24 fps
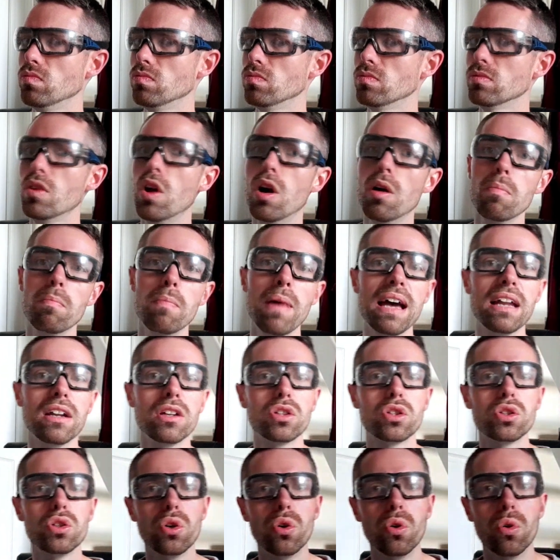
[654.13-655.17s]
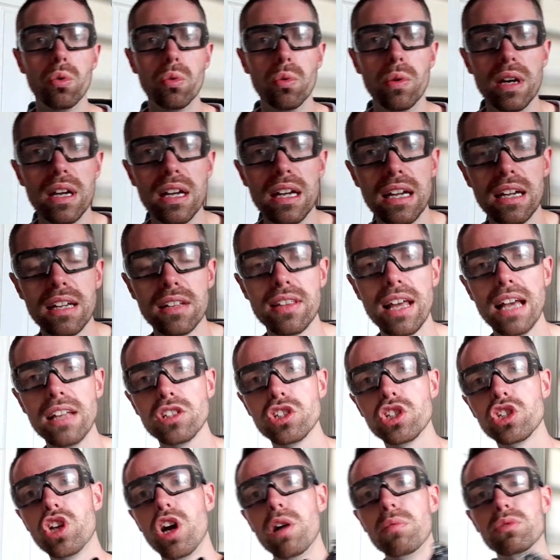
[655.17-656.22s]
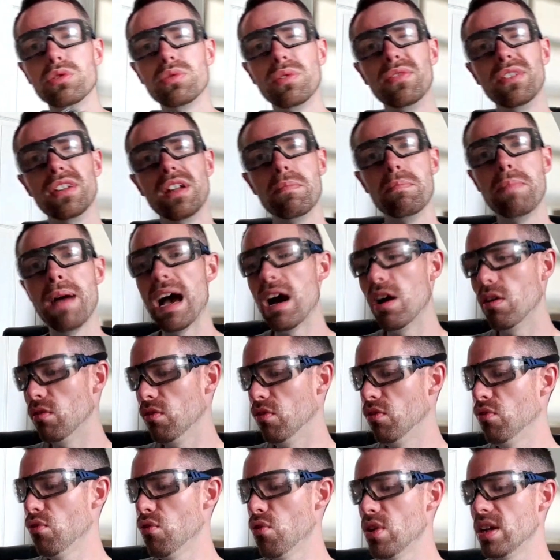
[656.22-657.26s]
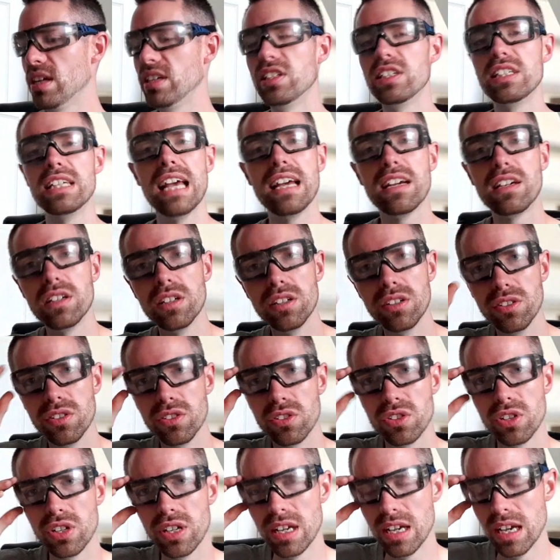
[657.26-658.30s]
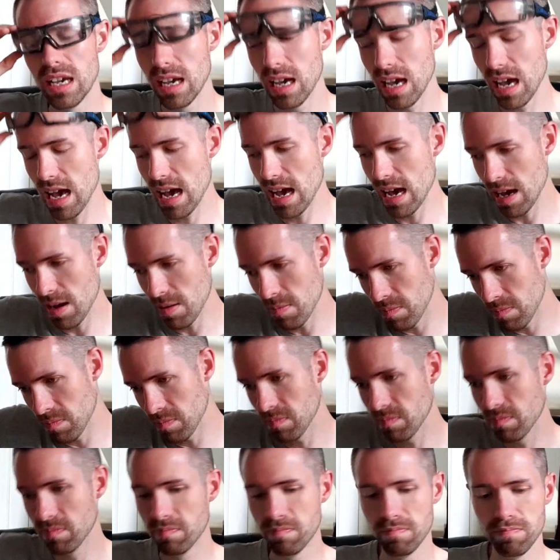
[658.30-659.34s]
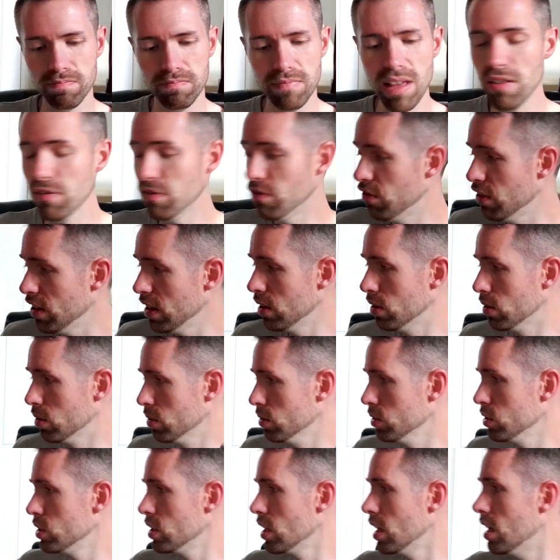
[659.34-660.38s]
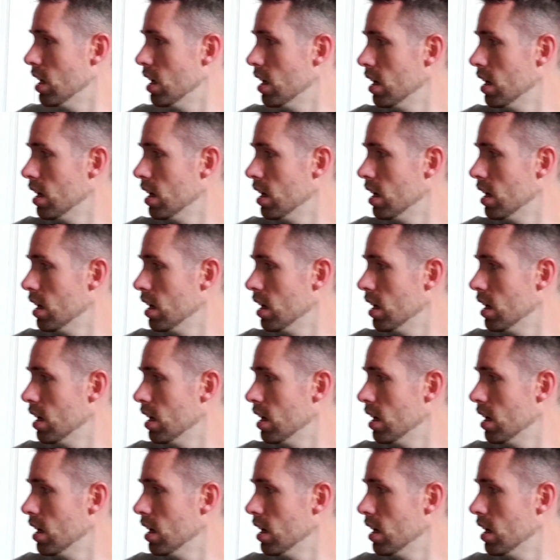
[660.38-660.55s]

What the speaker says: Not bad at all. That stops within about 3 seconds. That feels